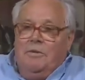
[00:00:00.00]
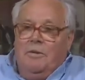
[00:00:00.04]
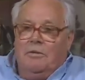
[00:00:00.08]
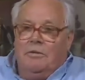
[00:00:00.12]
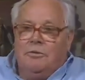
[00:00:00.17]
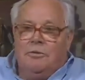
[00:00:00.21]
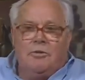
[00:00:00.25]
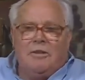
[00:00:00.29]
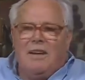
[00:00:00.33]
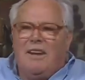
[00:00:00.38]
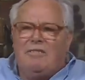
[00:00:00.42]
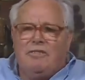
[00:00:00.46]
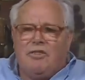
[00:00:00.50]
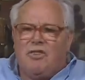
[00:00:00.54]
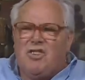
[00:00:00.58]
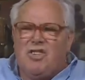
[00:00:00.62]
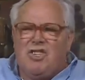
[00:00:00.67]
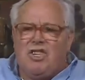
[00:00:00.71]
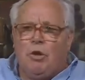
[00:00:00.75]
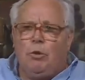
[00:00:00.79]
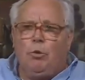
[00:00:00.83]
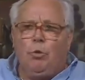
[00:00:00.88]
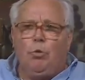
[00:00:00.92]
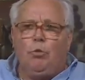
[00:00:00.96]
you don't have to
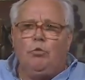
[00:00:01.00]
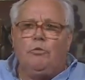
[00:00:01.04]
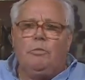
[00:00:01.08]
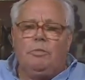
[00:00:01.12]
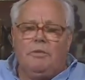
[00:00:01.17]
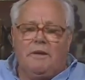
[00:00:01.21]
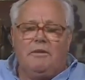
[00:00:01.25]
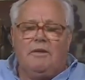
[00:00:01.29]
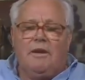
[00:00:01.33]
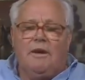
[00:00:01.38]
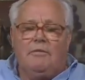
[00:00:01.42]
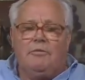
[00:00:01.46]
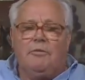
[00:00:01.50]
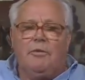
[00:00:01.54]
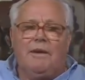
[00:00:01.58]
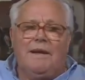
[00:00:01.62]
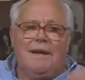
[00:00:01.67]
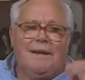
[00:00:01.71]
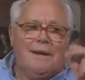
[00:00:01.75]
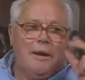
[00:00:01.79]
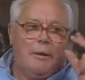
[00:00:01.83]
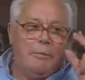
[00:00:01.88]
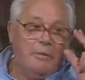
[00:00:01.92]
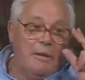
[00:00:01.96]
salute, but you have to
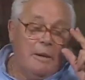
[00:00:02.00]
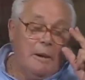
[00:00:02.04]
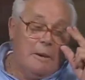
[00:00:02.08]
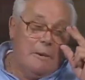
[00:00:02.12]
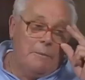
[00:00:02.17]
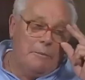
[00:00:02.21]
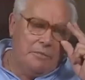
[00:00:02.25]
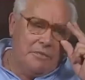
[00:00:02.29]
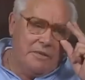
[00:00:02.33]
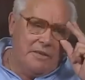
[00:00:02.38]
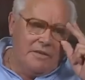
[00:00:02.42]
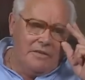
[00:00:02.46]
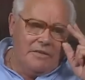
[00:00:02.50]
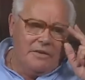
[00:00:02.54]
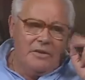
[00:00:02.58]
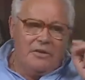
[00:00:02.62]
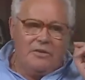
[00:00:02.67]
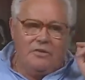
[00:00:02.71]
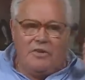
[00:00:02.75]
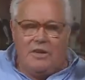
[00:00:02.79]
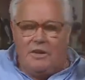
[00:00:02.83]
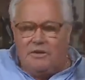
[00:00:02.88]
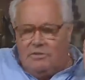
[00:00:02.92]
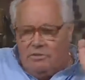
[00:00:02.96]
get up. He
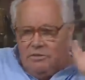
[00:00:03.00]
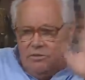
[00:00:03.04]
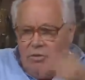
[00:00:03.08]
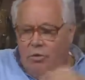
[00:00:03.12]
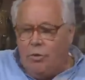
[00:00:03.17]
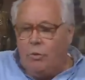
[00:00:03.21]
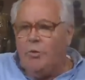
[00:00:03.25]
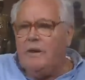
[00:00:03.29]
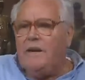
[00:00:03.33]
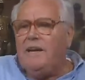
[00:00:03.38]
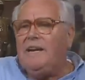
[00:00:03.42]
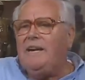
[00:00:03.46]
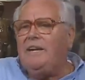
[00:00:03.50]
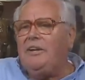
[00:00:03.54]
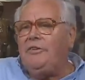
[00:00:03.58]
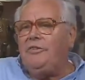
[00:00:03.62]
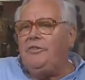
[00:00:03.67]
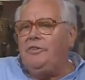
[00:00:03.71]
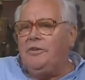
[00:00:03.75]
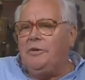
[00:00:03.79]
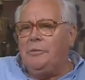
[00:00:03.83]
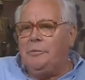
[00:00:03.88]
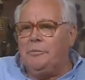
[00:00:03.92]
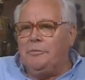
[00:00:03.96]
said, you're released.